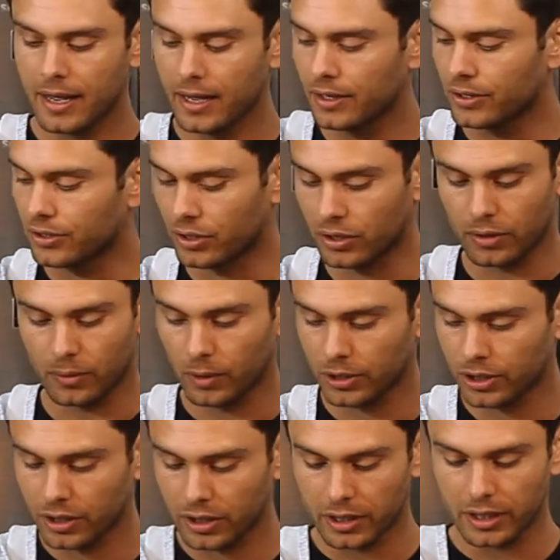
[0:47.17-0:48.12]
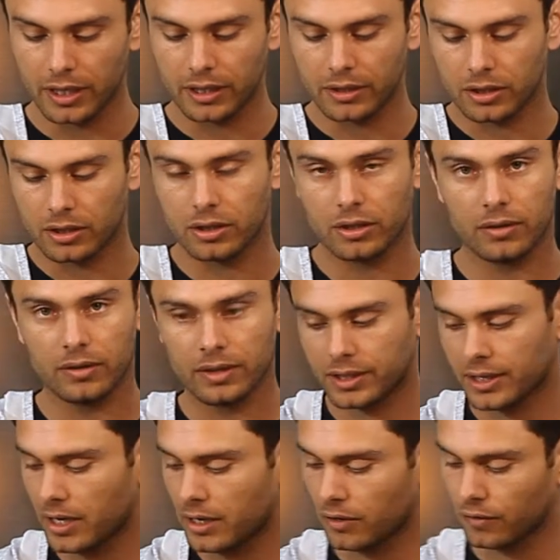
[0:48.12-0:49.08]
So what you're gonna need to do is
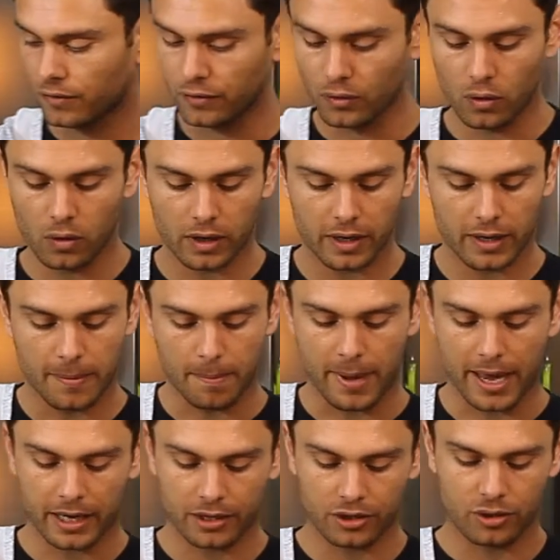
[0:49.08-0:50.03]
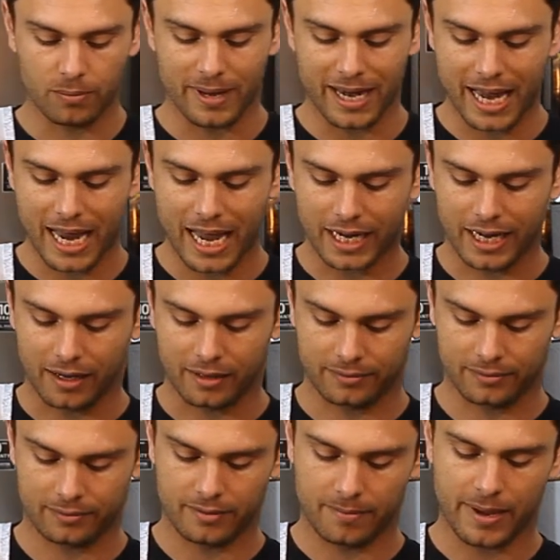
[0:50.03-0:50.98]
take your fork, mash your banana,
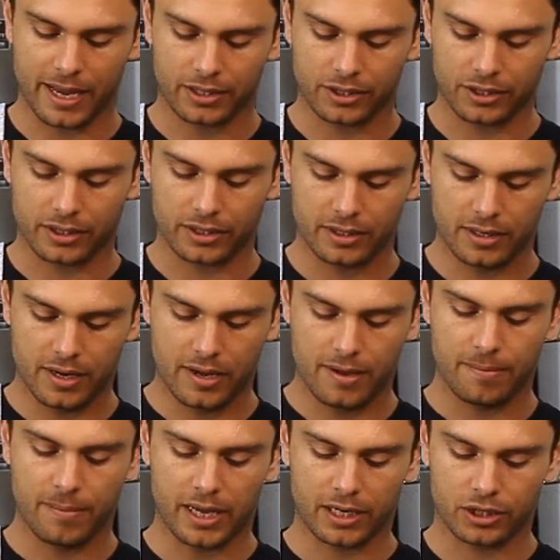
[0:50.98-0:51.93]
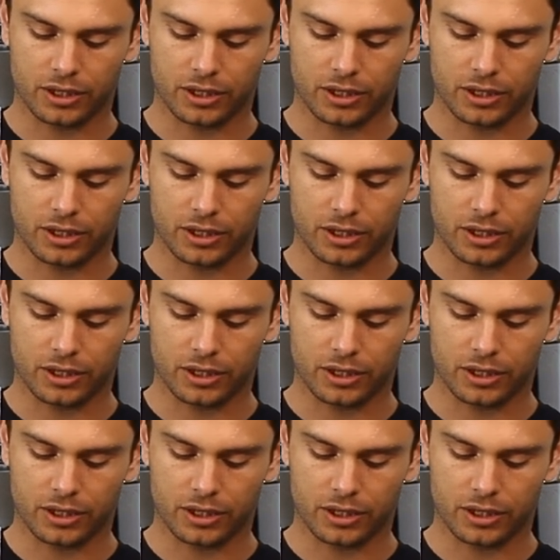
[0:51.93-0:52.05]
mash it, mash